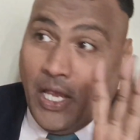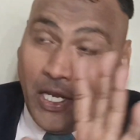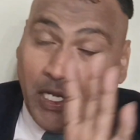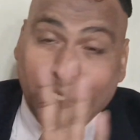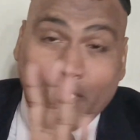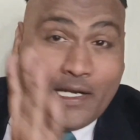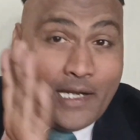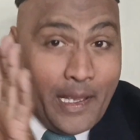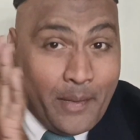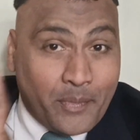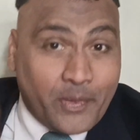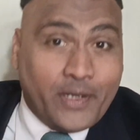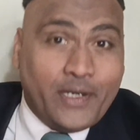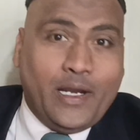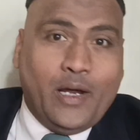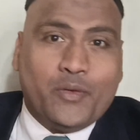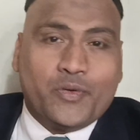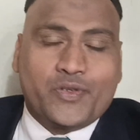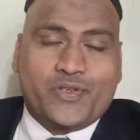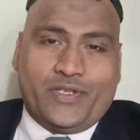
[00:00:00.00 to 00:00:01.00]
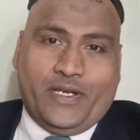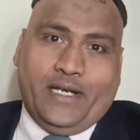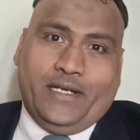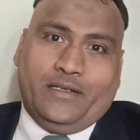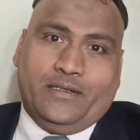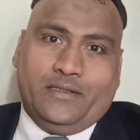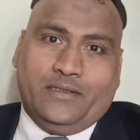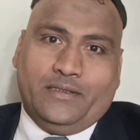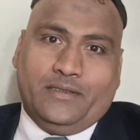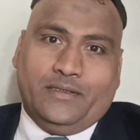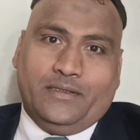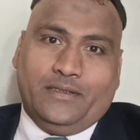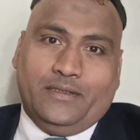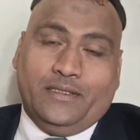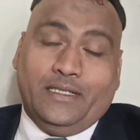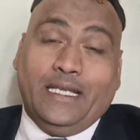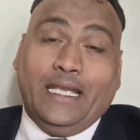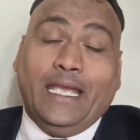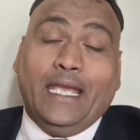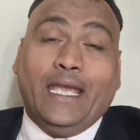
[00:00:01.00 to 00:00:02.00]
Any library outside,
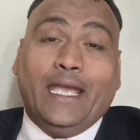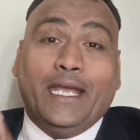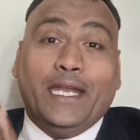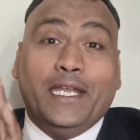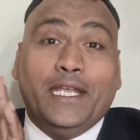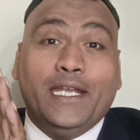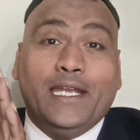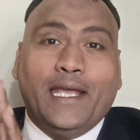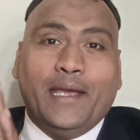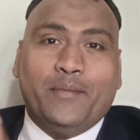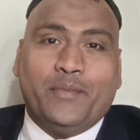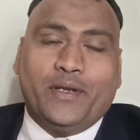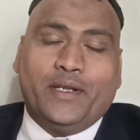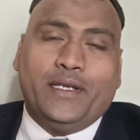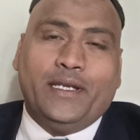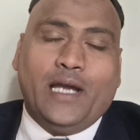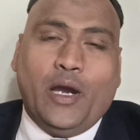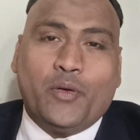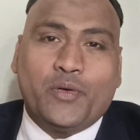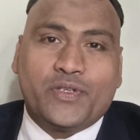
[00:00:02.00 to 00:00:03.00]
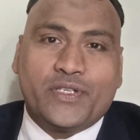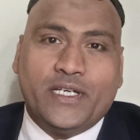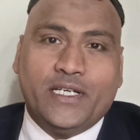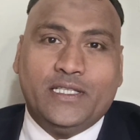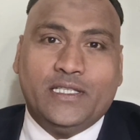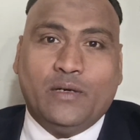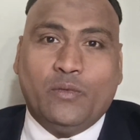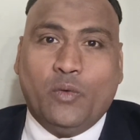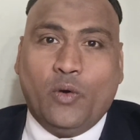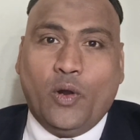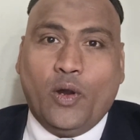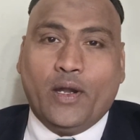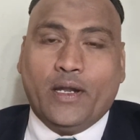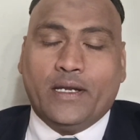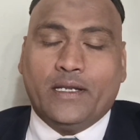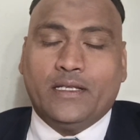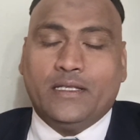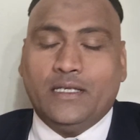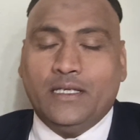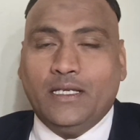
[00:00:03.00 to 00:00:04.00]
any library outside in the
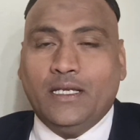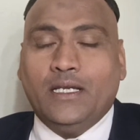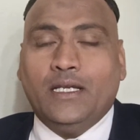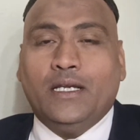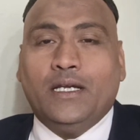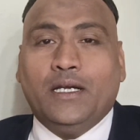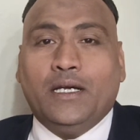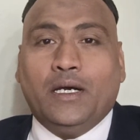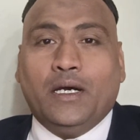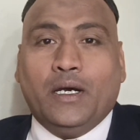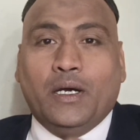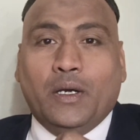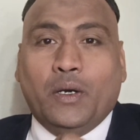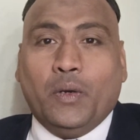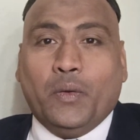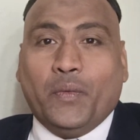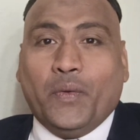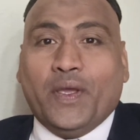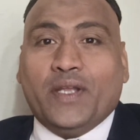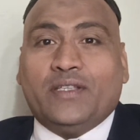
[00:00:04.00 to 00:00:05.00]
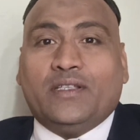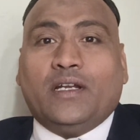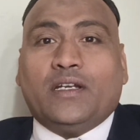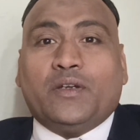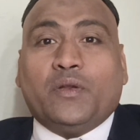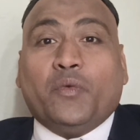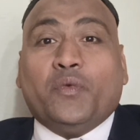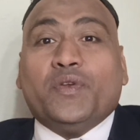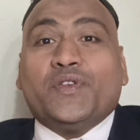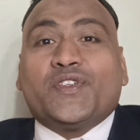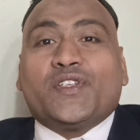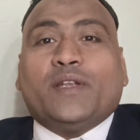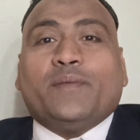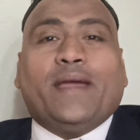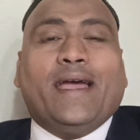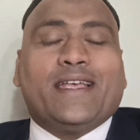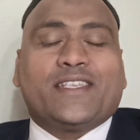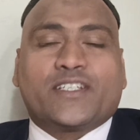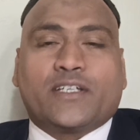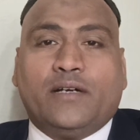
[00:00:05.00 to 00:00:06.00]
world, where that
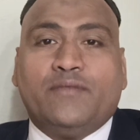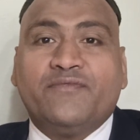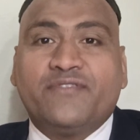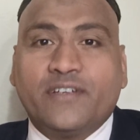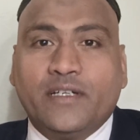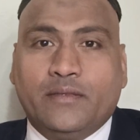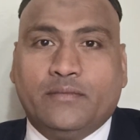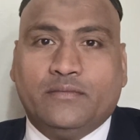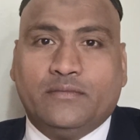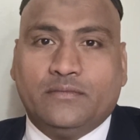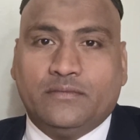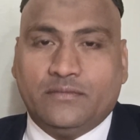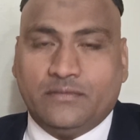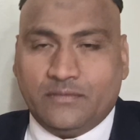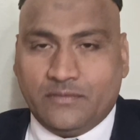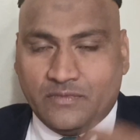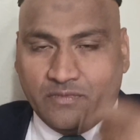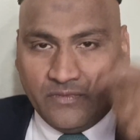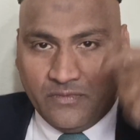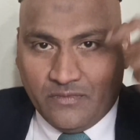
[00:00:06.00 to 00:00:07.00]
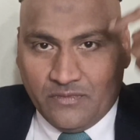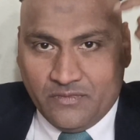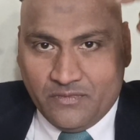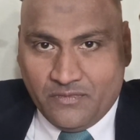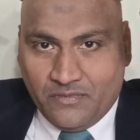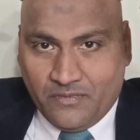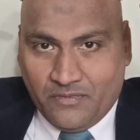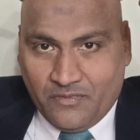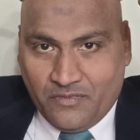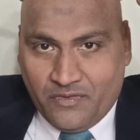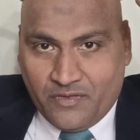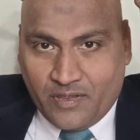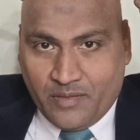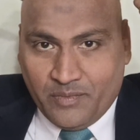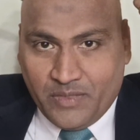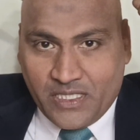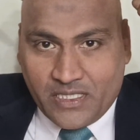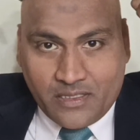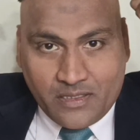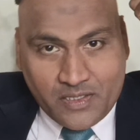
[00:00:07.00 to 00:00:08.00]
wisdom has come from
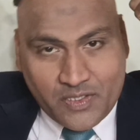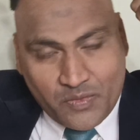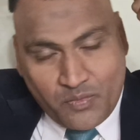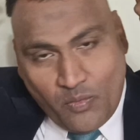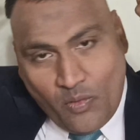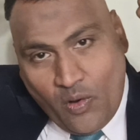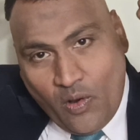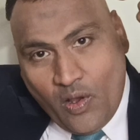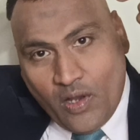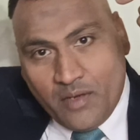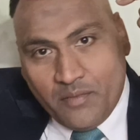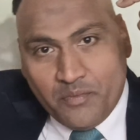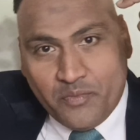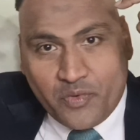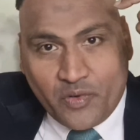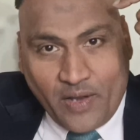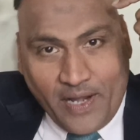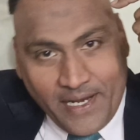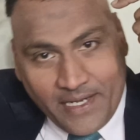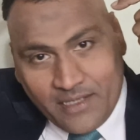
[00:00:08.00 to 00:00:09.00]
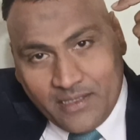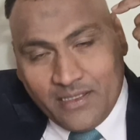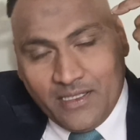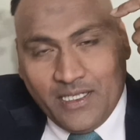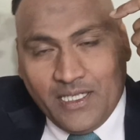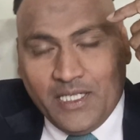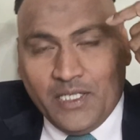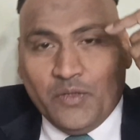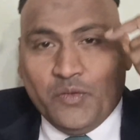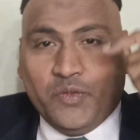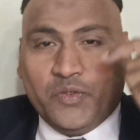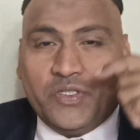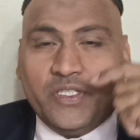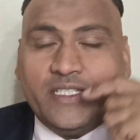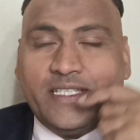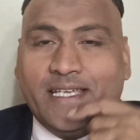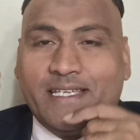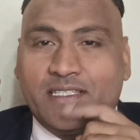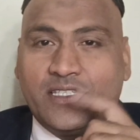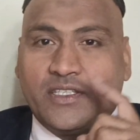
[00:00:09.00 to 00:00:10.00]
this small brain which
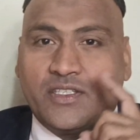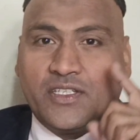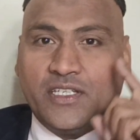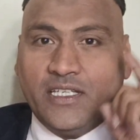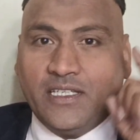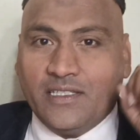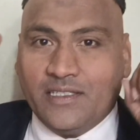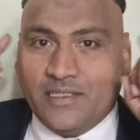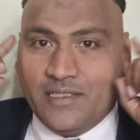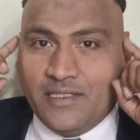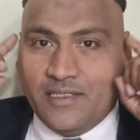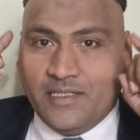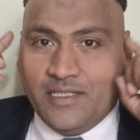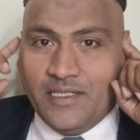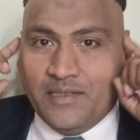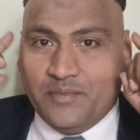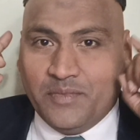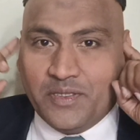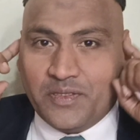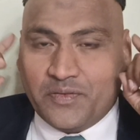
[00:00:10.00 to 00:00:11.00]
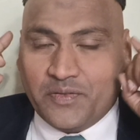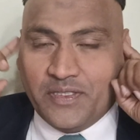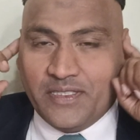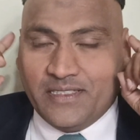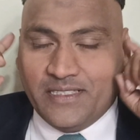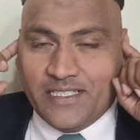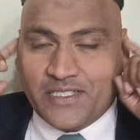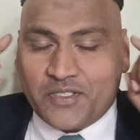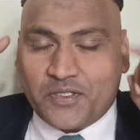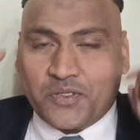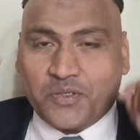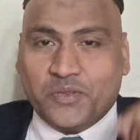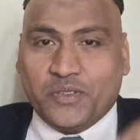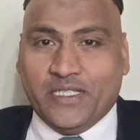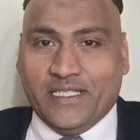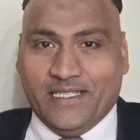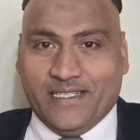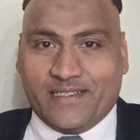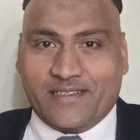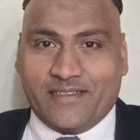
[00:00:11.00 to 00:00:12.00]
is existing in between these 2
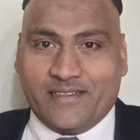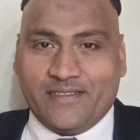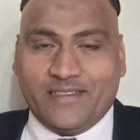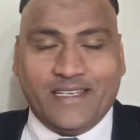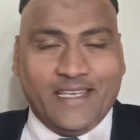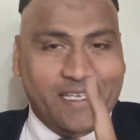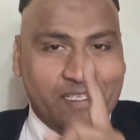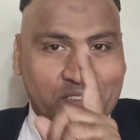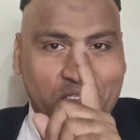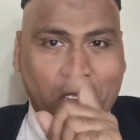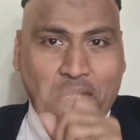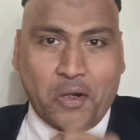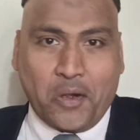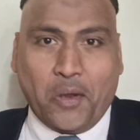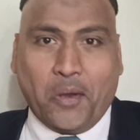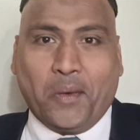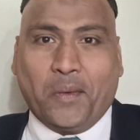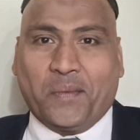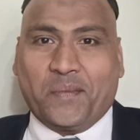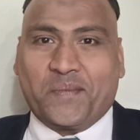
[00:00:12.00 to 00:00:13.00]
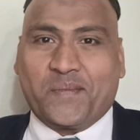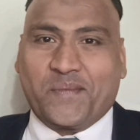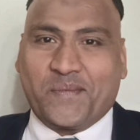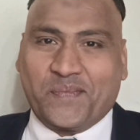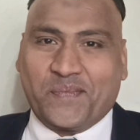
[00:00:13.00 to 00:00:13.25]
ears. Yes or no?